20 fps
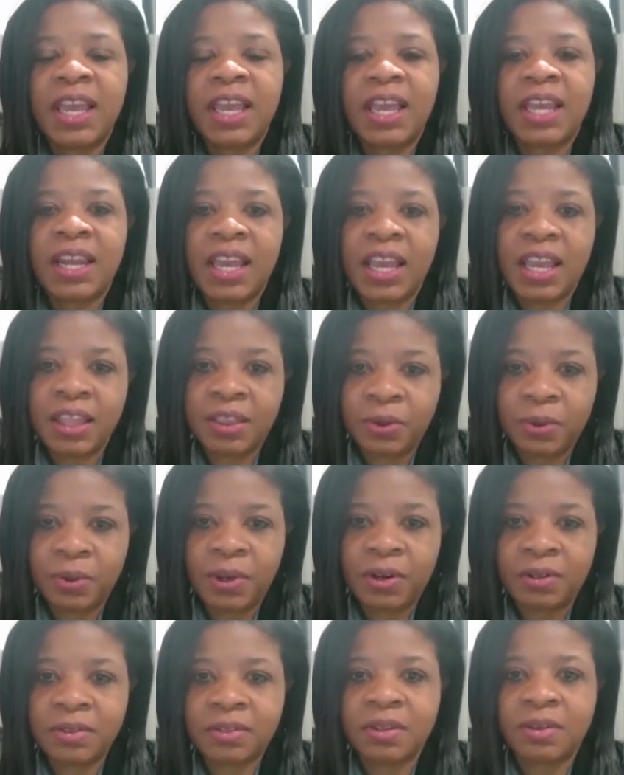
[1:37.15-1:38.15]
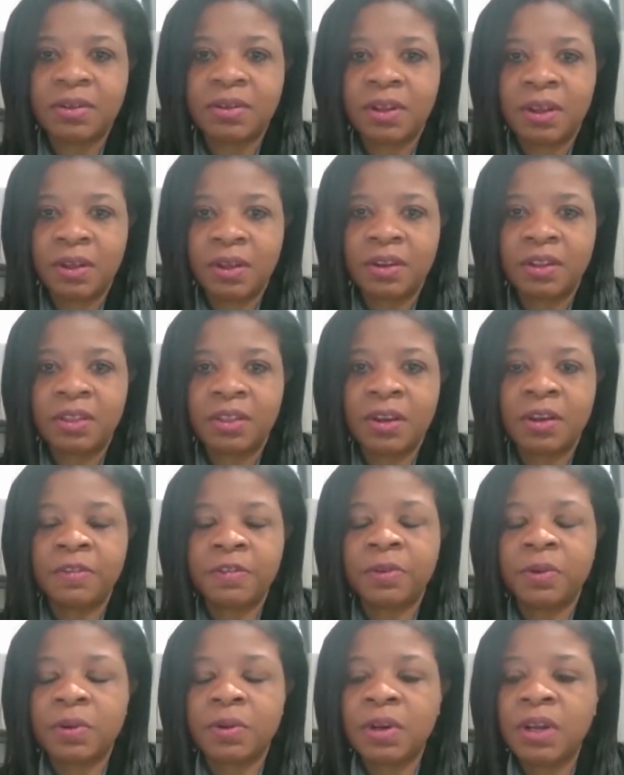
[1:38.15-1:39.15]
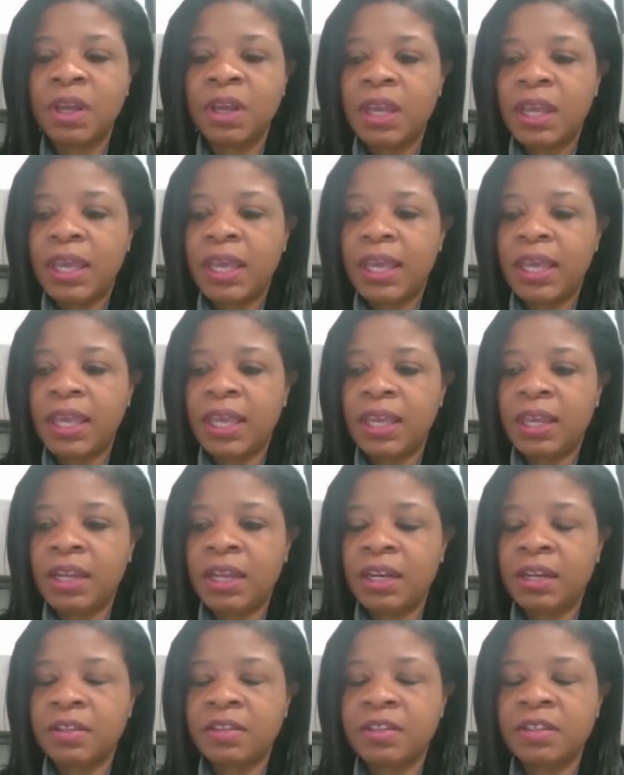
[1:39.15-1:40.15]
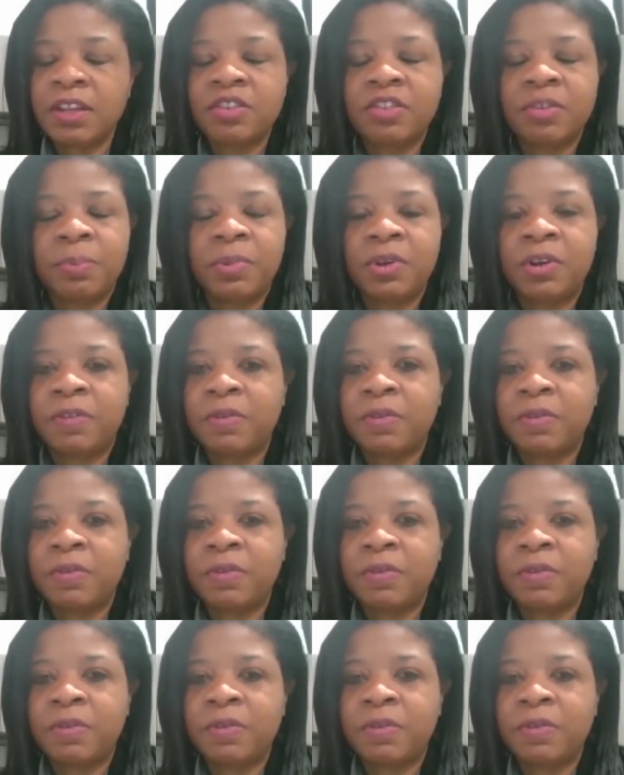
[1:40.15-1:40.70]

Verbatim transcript: and eighth graders on the, on the third floor. And it is such a beautiful